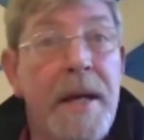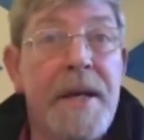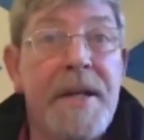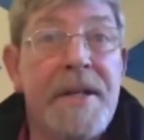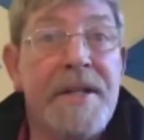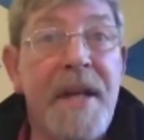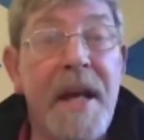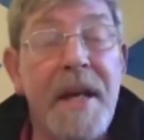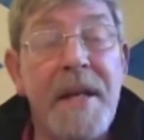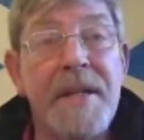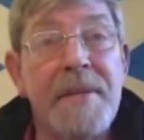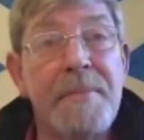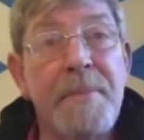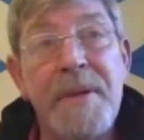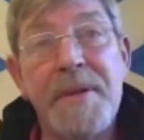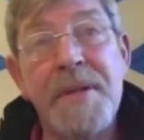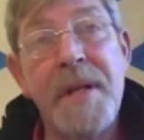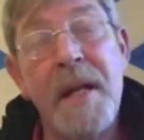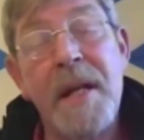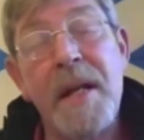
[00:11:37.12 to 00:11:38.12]

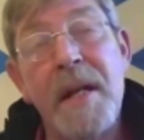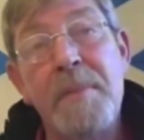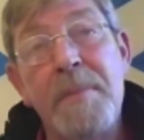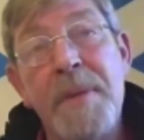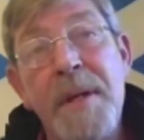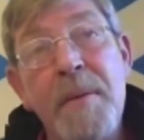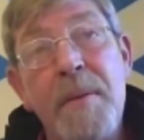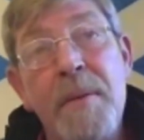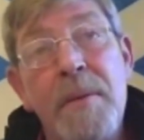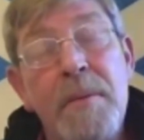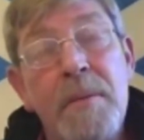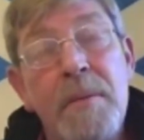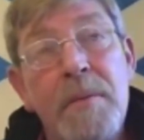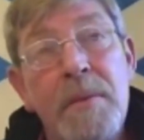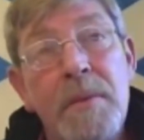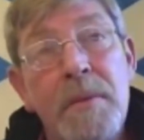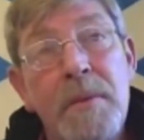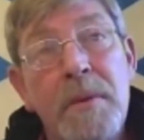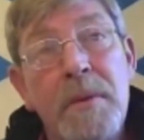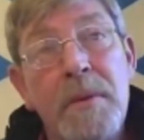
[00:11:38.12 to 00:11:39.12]
86% of people
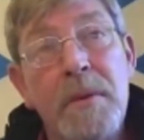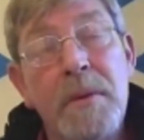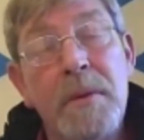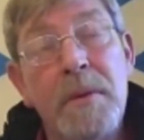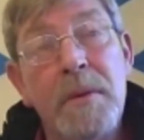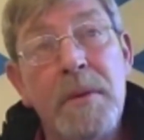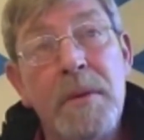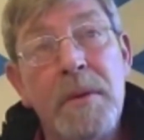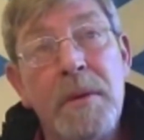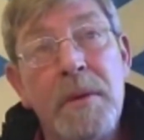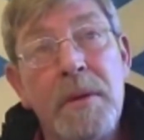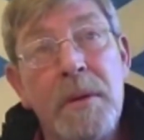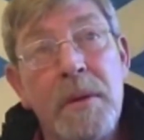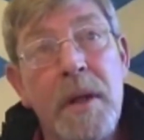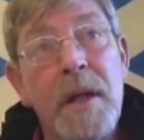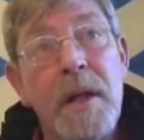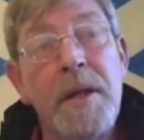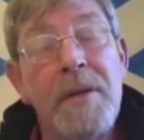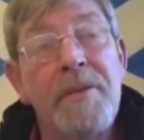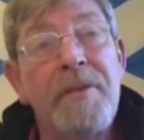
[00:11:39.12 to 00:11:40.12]

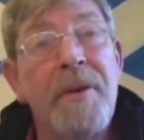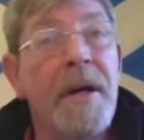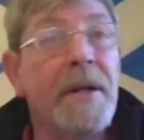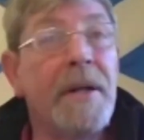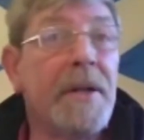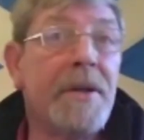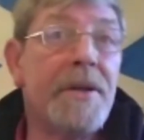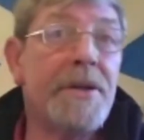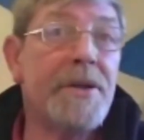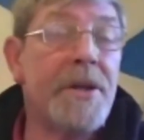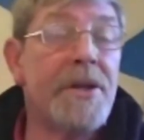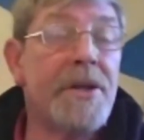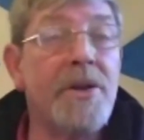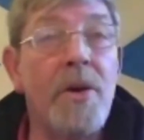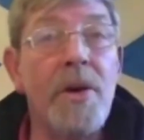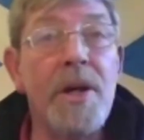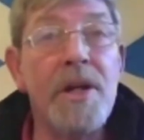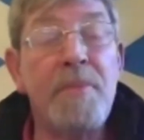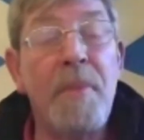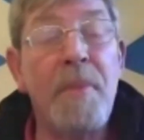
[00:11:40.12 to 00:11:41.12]
like the fact that there's a
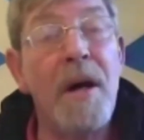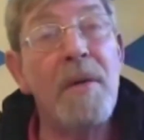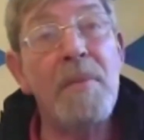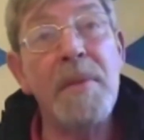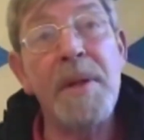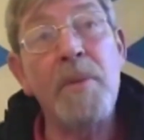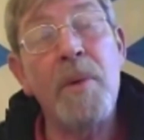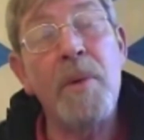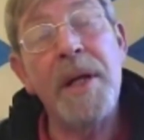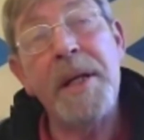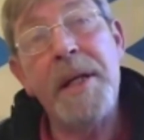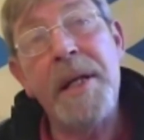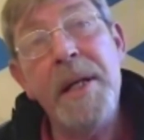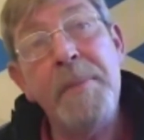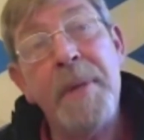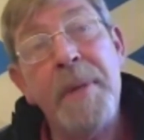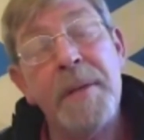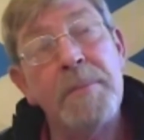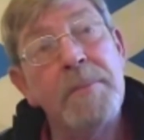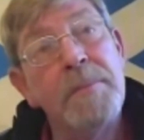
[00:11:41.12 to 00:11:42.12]
Scottish Parliament and want to
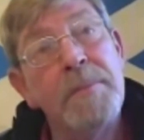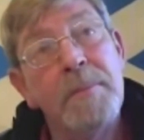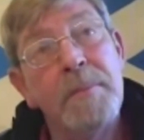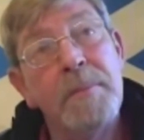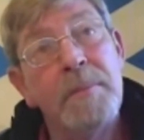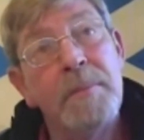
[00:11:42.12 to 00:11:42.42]
keep it.